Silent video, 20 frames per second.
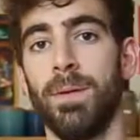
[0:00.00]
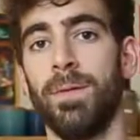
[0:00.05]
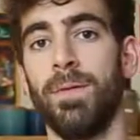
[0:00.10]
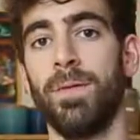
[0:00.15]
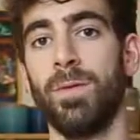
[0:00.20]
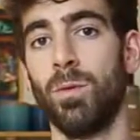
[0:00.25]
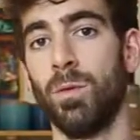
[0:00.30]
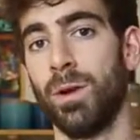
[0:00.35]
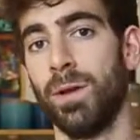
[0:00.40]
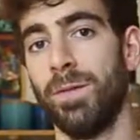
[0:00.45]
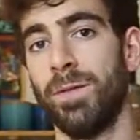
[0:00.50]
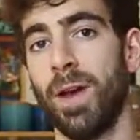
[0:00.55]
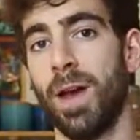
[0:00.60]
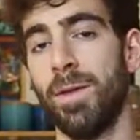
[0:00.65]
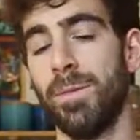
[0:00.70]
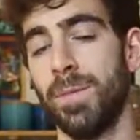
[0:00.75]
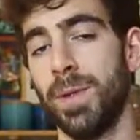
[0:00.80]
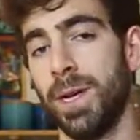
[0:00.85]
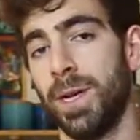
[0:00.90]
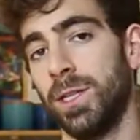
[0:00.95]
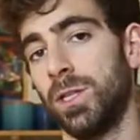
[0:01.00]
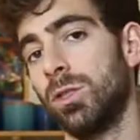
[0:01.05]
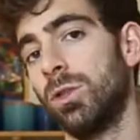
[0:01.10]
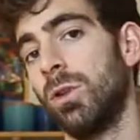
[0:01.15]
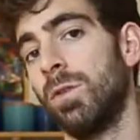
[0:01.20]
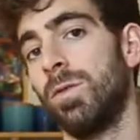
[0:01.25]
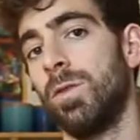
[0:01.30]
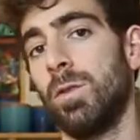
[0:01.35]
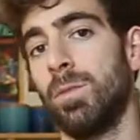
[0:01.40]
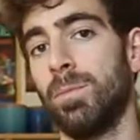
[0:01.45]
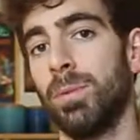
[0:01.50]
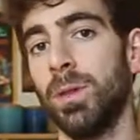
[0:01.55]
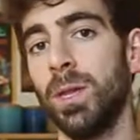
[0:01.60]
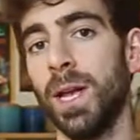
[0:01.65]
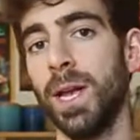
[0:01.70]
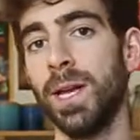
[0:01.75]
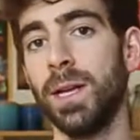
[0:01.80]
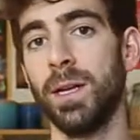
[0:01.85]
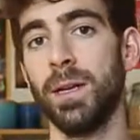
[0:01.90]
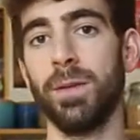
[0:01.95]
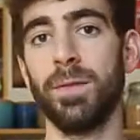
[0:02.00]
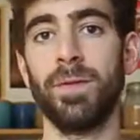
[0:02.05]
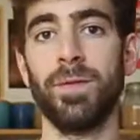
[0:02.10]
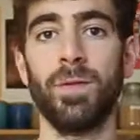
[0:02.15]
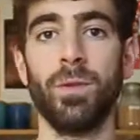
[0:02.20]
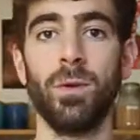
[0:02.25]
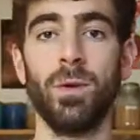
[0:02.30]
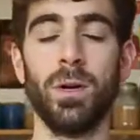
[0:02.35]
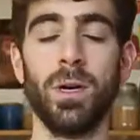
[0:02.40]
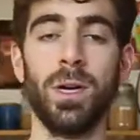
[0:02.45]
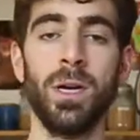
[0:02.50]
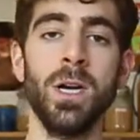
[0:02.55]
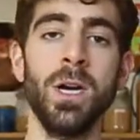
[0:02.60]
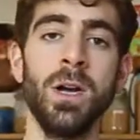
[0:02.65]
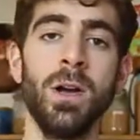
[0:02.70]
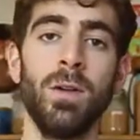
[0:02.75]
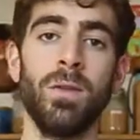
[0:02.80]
of 45 minutes. So if you plan it for